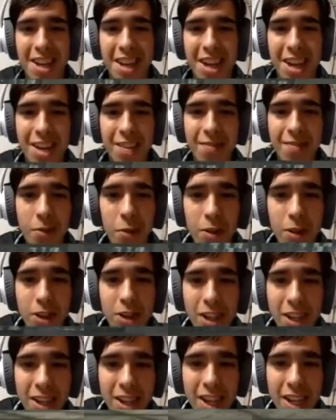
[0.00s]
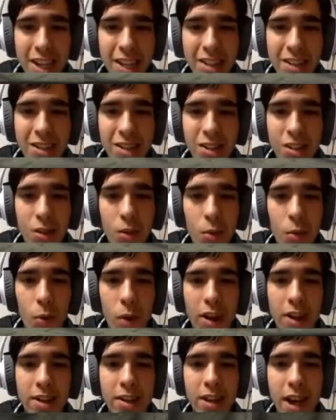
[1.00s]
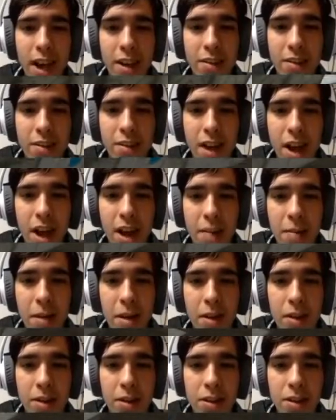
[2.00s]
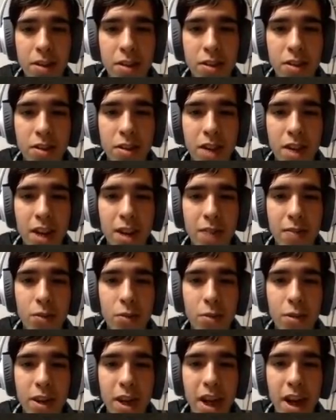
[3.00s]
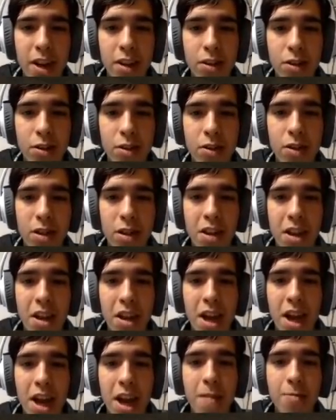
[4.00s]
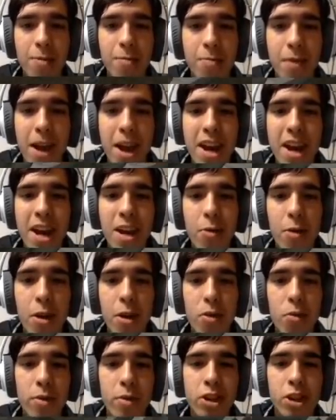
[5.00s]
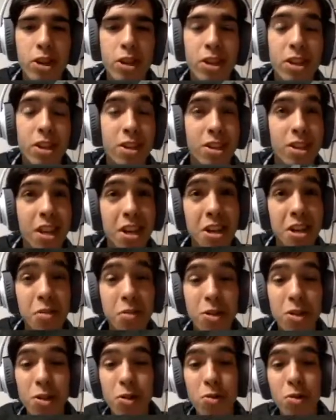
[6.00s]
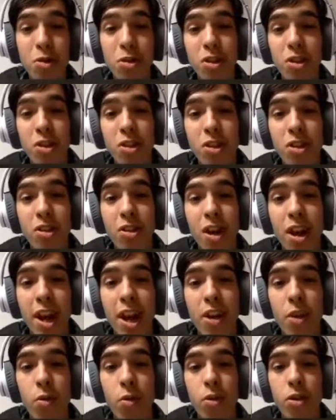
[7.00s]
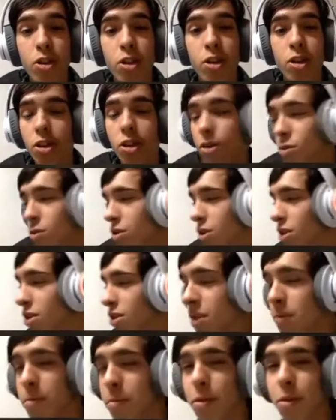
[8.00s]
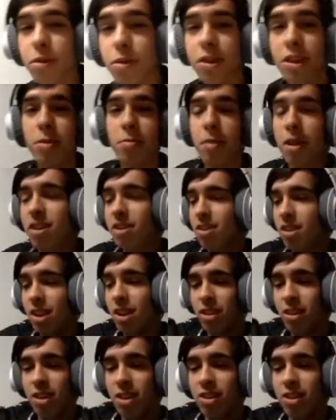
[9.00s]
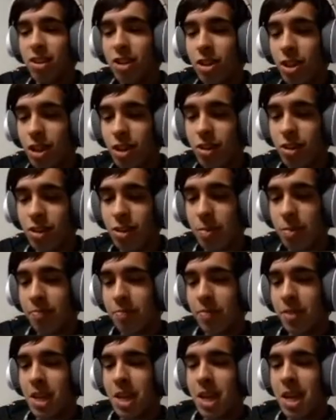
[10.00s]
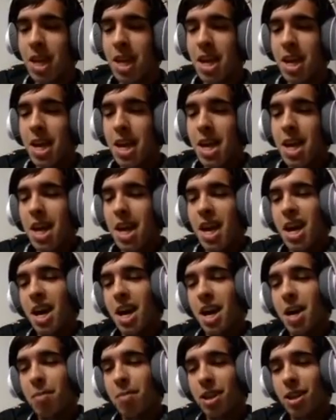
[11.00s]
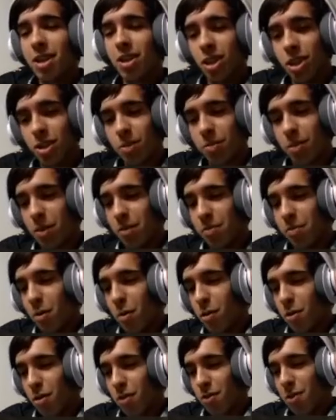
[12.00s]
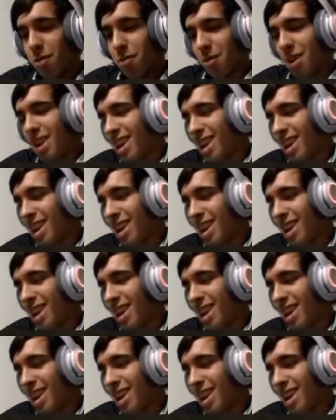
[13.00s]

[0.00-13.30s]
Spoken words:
Unfortunately, this is the one downside about this design of the reactor. I'm debating whether we should continue to use this design or just use the simple 6x6 additions and just build more of them.